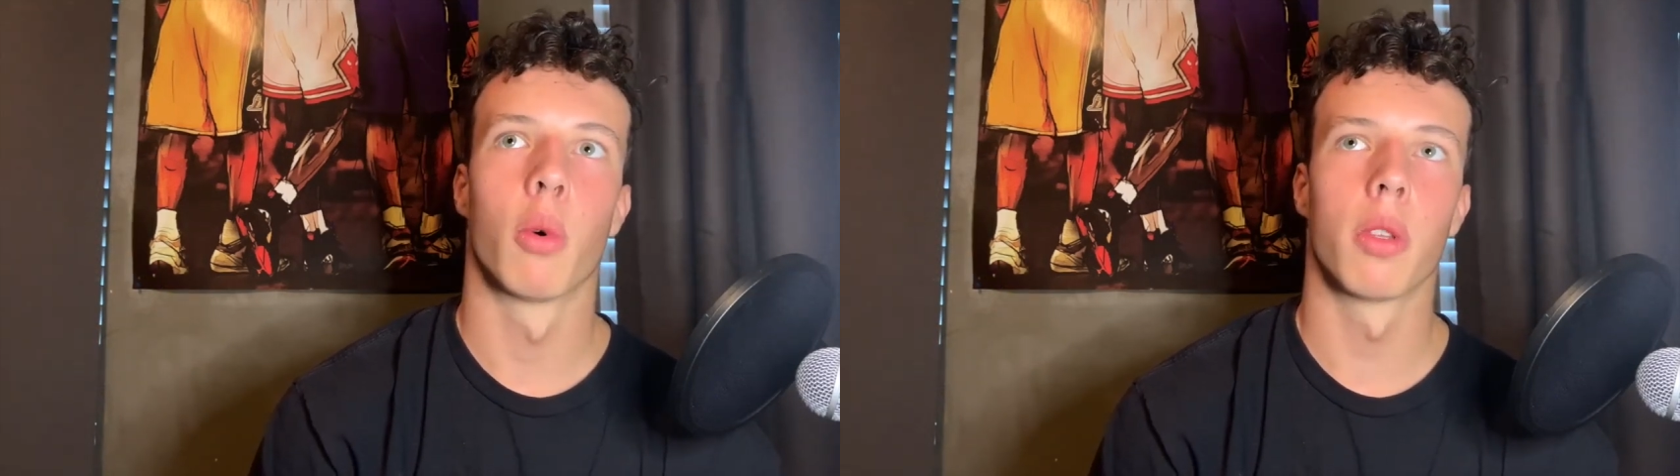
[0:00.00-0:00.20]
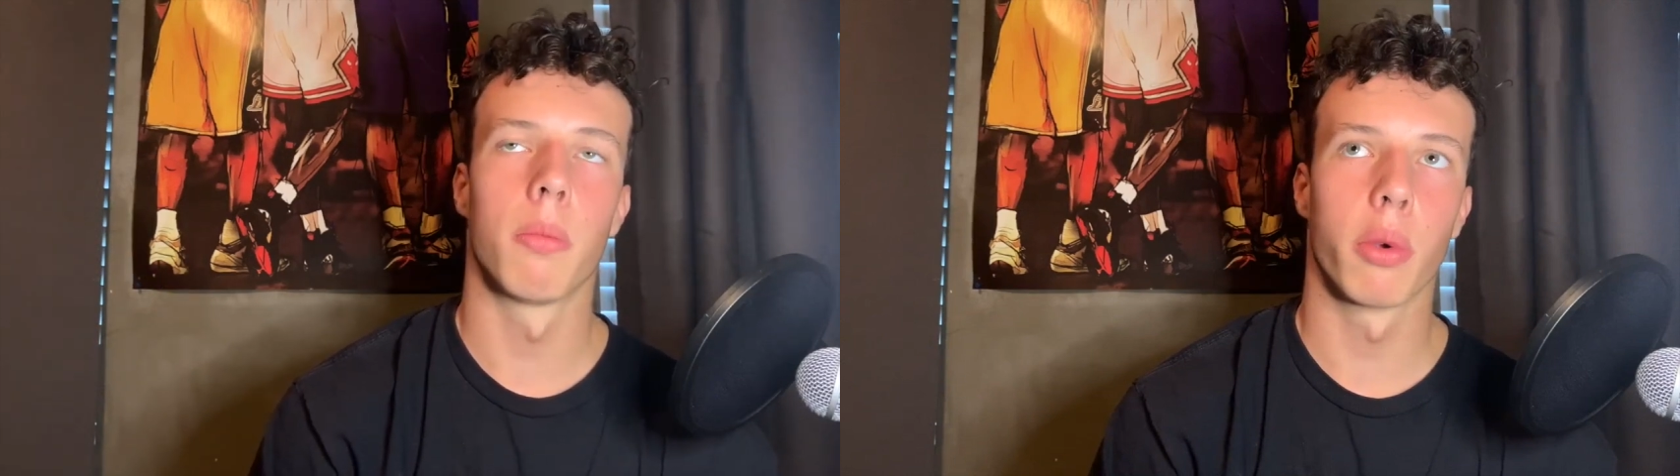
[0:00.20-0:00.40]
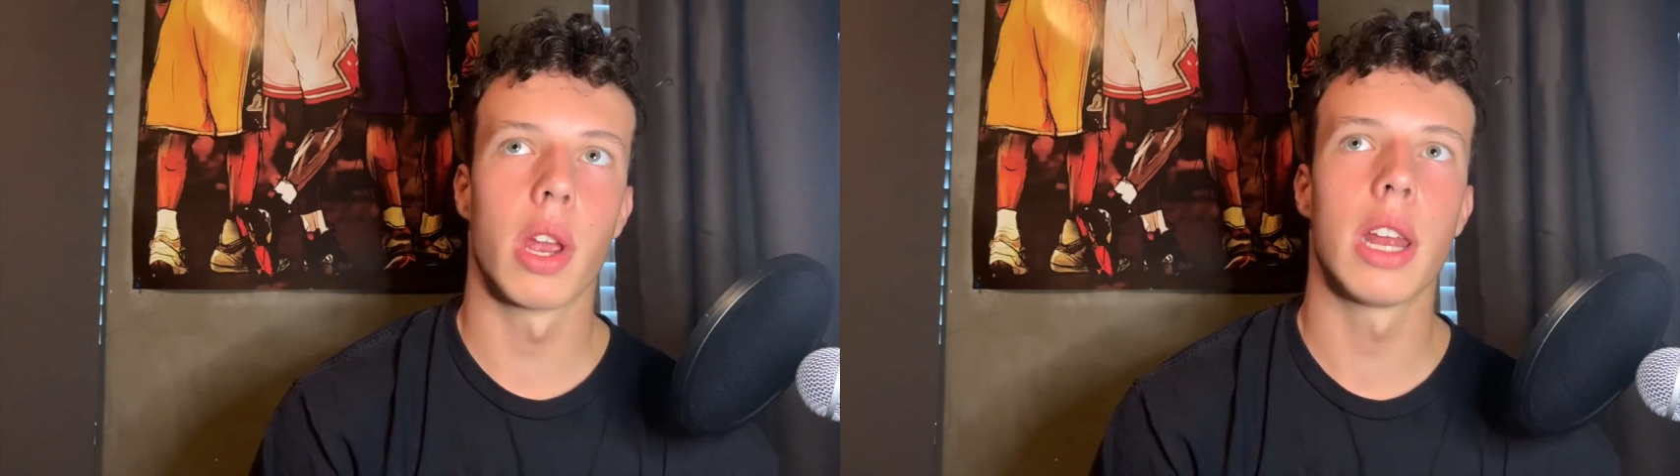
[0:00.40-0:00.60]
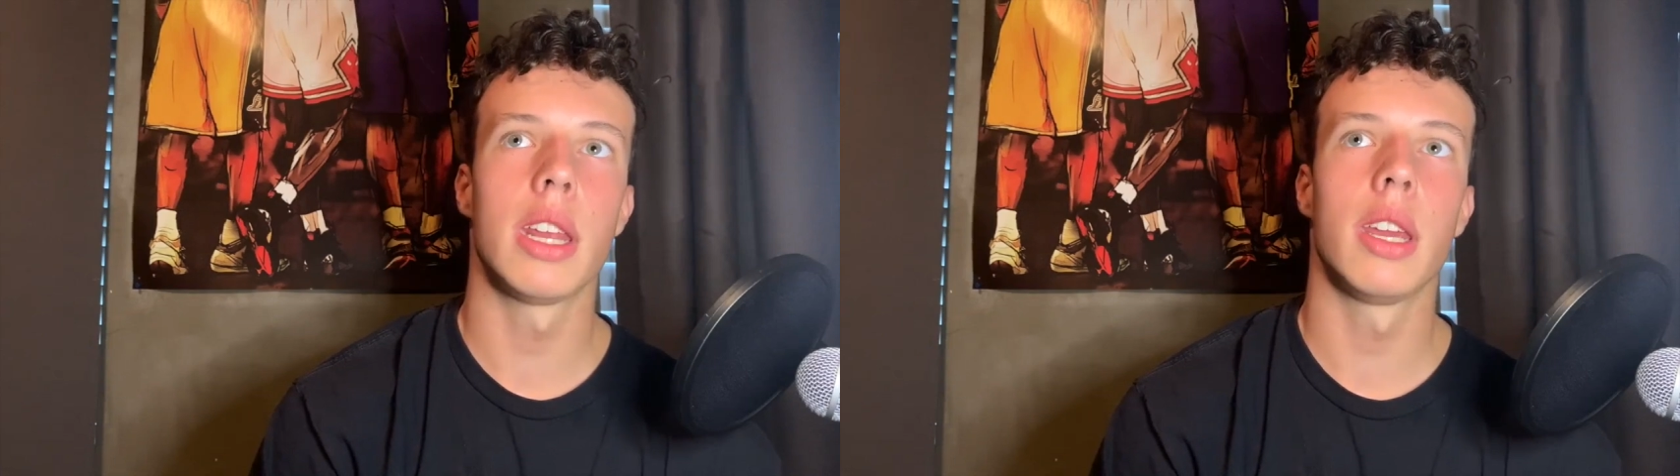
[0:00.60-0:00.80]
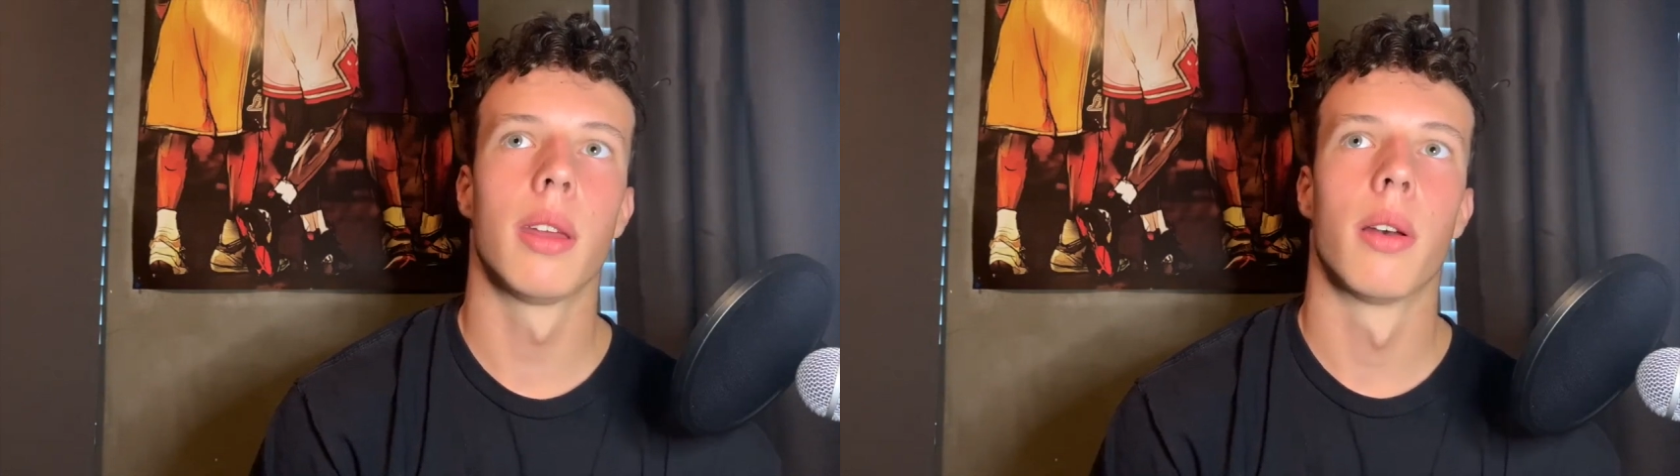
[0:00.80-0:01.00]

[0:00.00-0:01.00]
than Brady,